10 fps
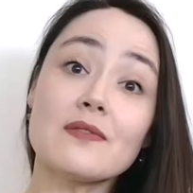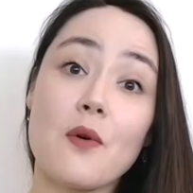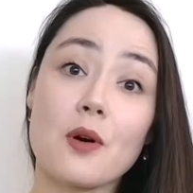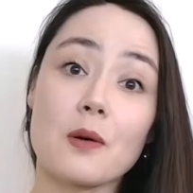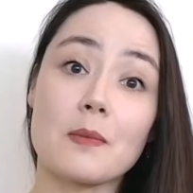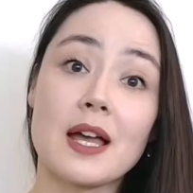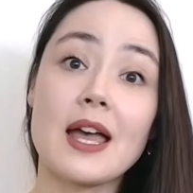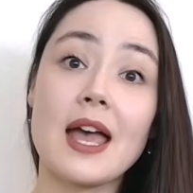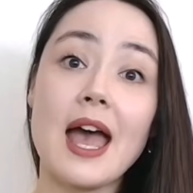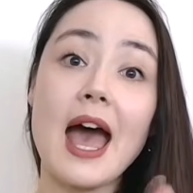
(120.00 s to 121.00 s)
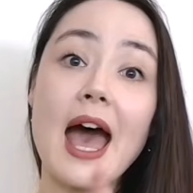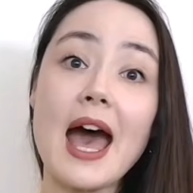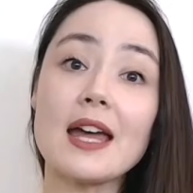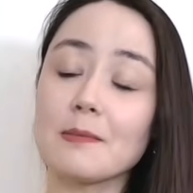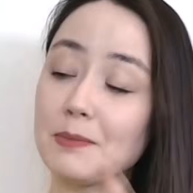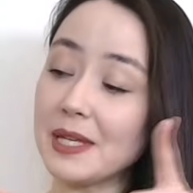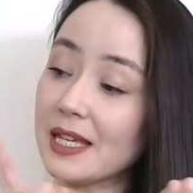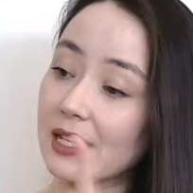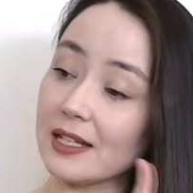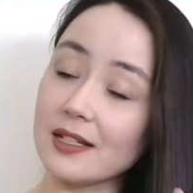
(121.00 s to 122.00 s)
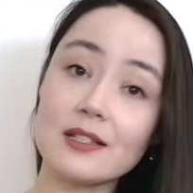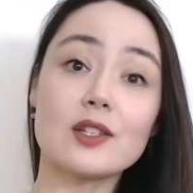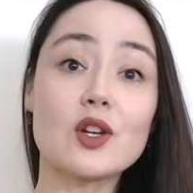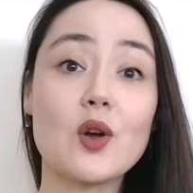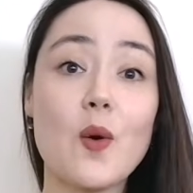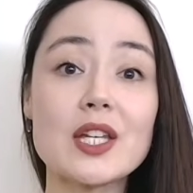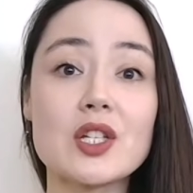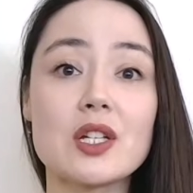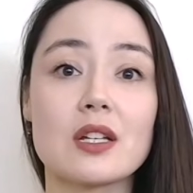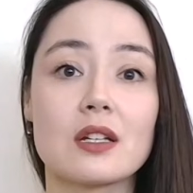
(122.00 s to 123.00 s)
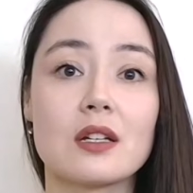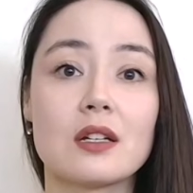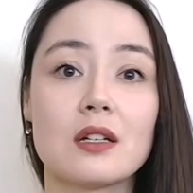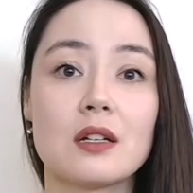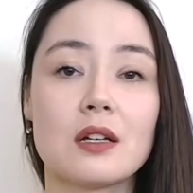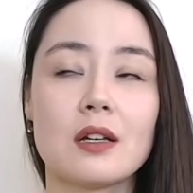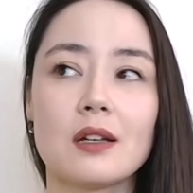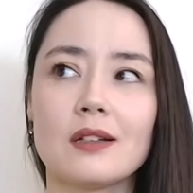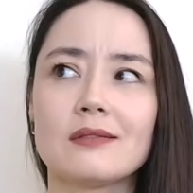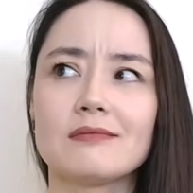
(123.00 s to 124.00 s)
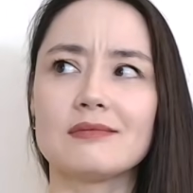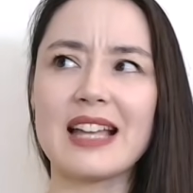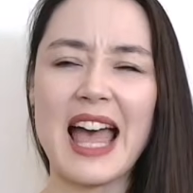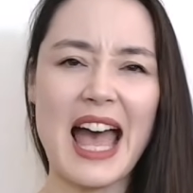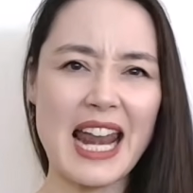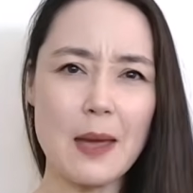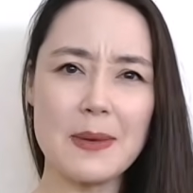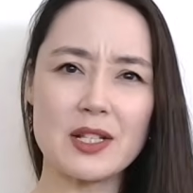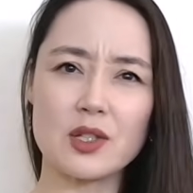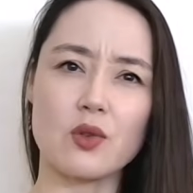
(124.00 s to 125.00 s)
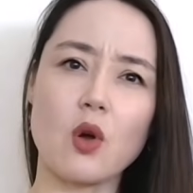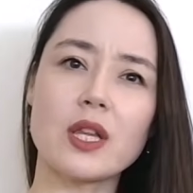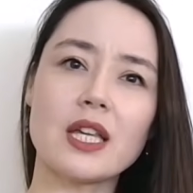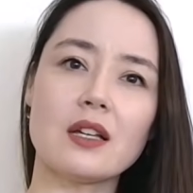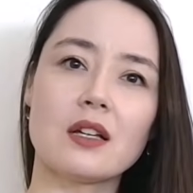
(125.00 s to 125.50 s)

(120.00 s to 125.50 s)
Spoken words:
form. Had begins your question. Had I been scrolling?